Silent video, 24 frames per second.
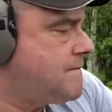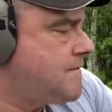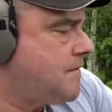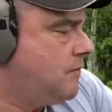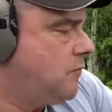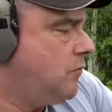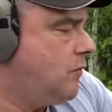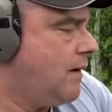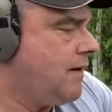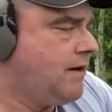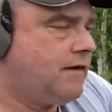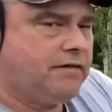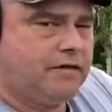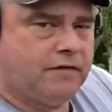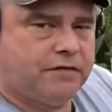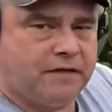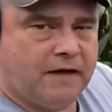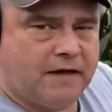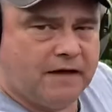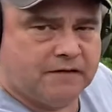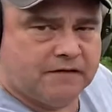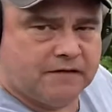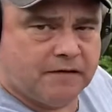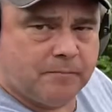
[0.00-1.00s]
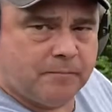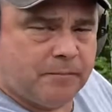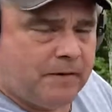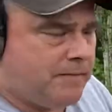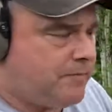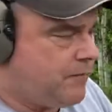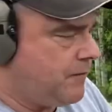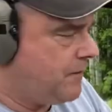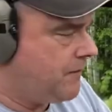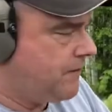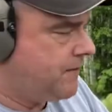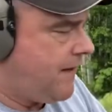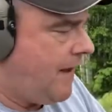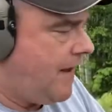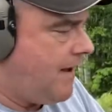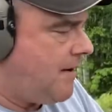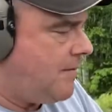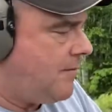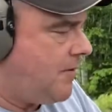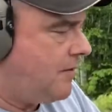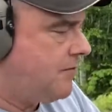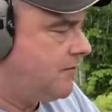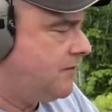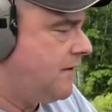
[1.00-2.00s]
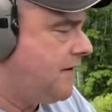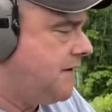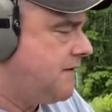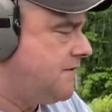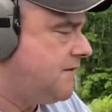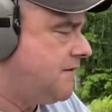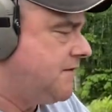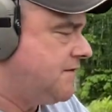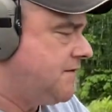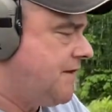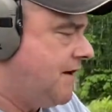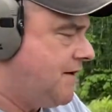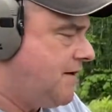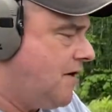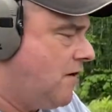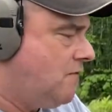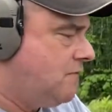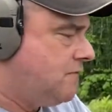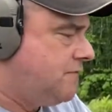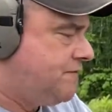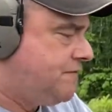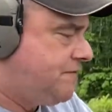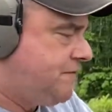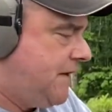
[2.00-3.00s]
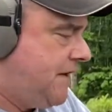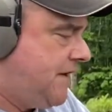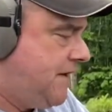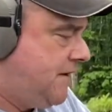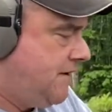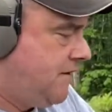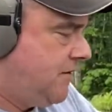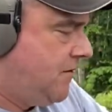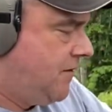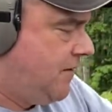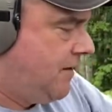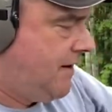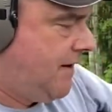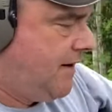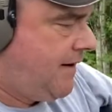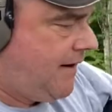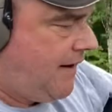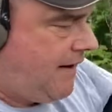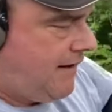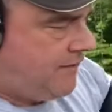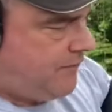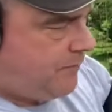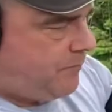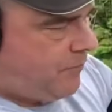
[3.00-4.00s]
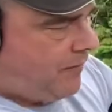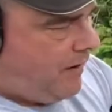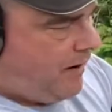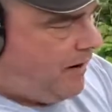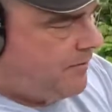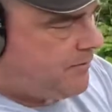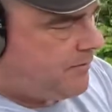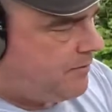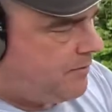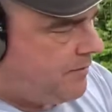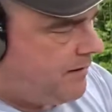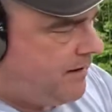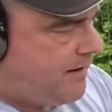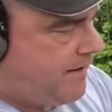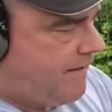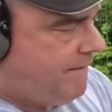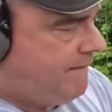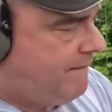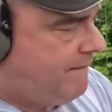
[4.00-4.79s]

one of the things that people say about these is they don't feed good, and that's probably,